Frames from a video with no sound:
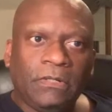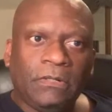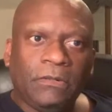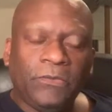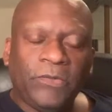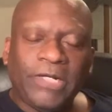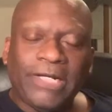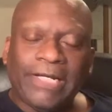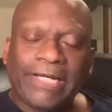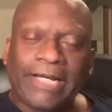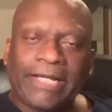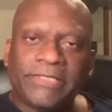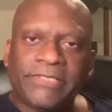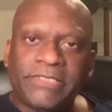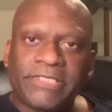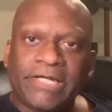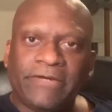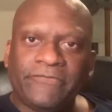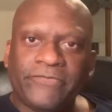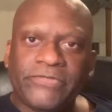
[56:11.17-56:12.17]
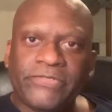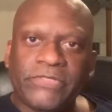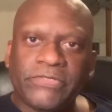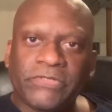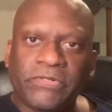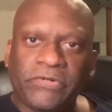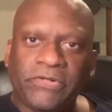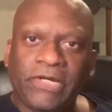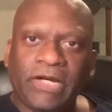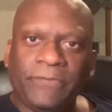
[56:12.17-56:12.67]
where I got San
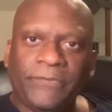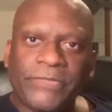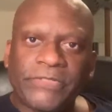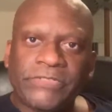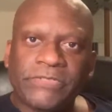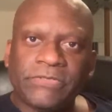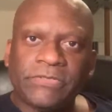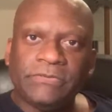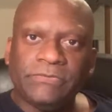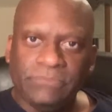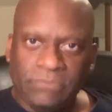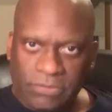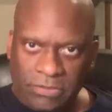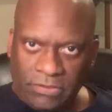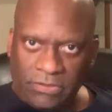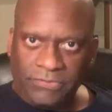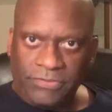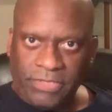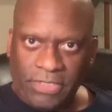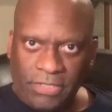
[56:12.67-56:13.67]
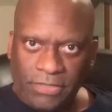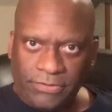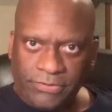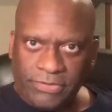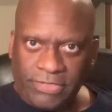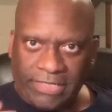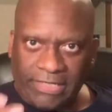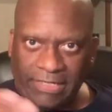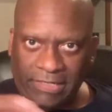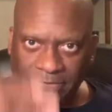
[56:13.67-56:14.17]
Francisco to help us with our hotels,
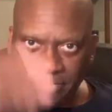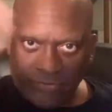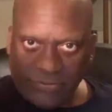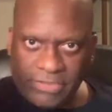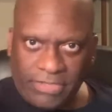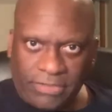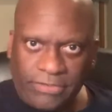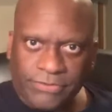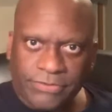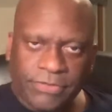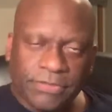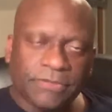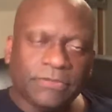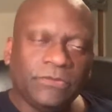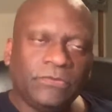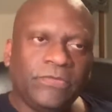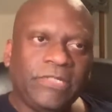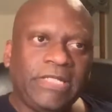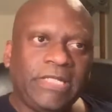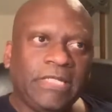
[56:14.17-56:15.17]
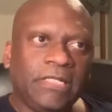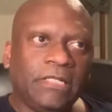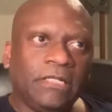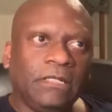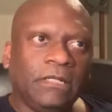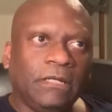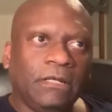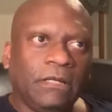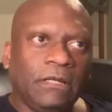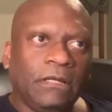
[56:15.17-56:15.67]
signing up hotels. We
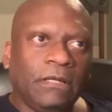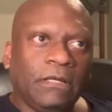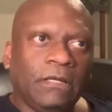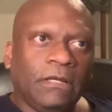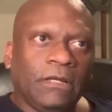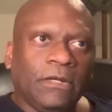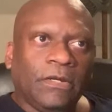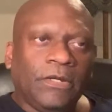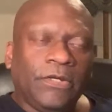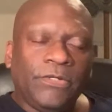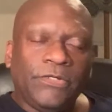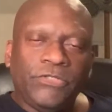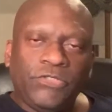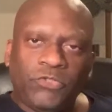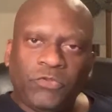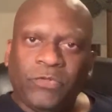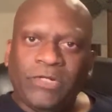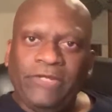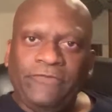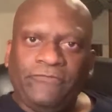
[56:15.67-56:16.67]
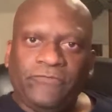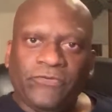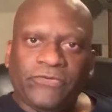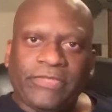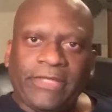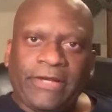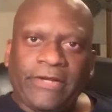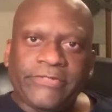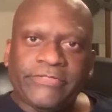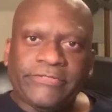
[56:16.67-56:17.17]
needed
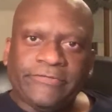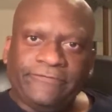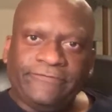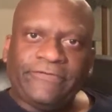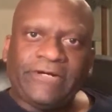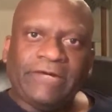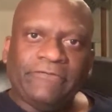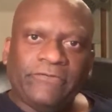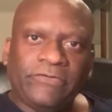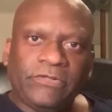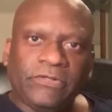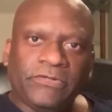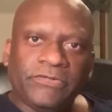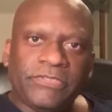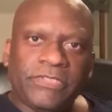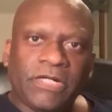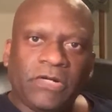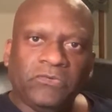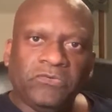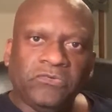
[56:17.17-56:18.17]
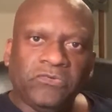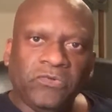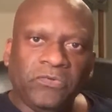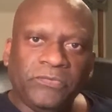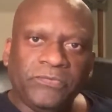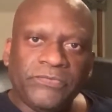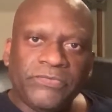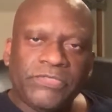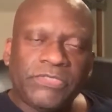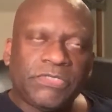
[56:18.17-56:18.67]
24,500 hotel
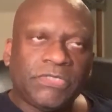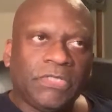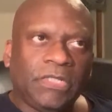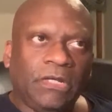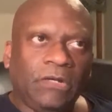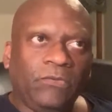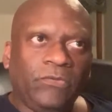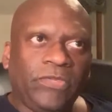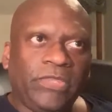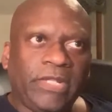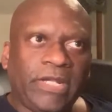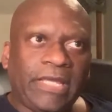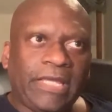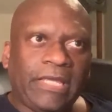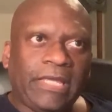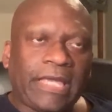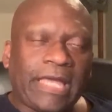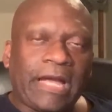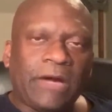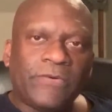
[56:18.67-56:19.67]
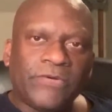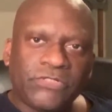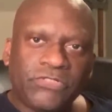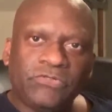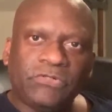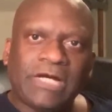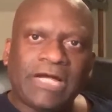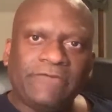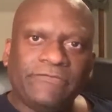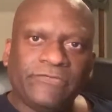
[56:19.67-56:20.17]
rooms within a hour's
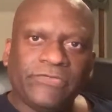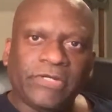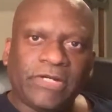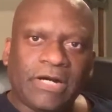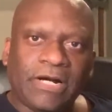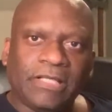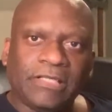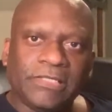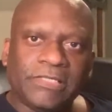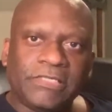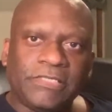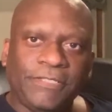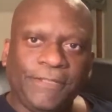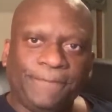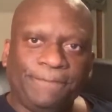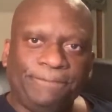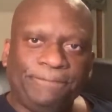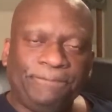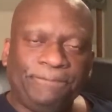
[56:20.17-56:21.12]
drive of the Coliseum.